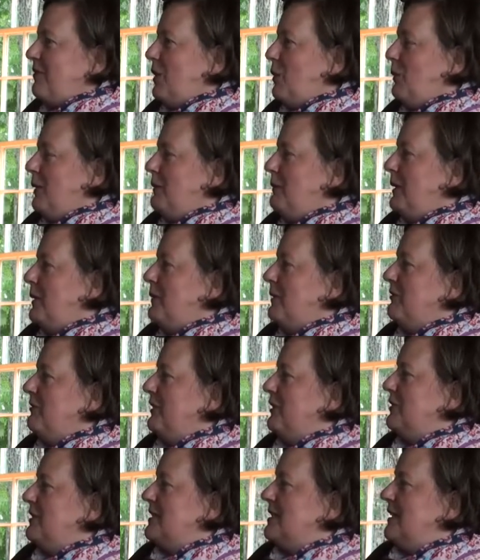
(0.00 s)
when we were
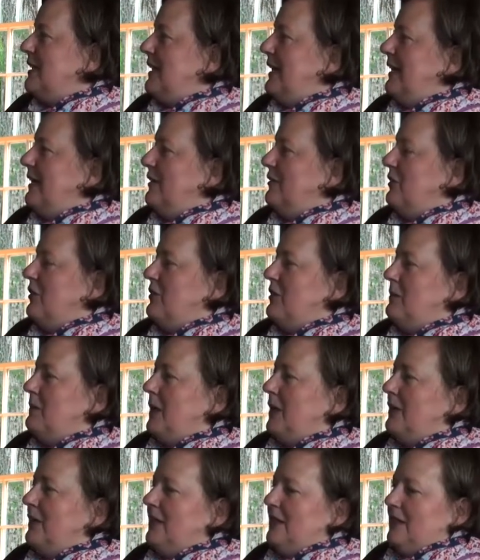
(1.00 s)
focused on how to grow the
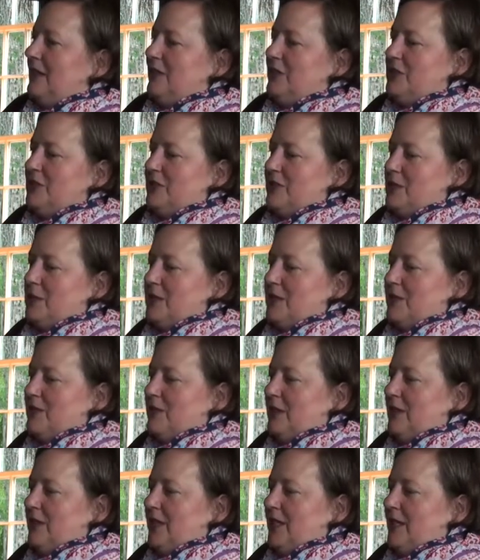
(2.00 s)
market larger, was
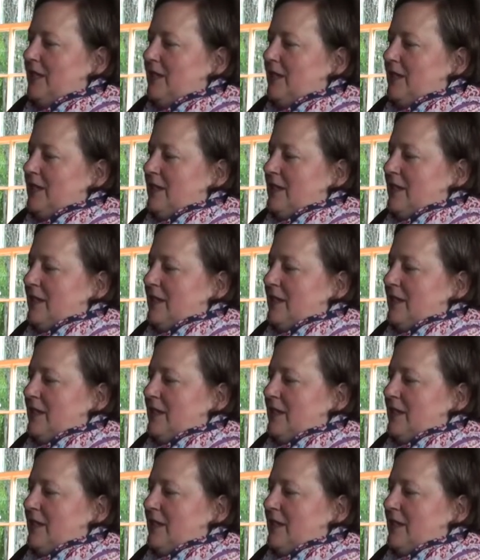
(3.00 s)
really,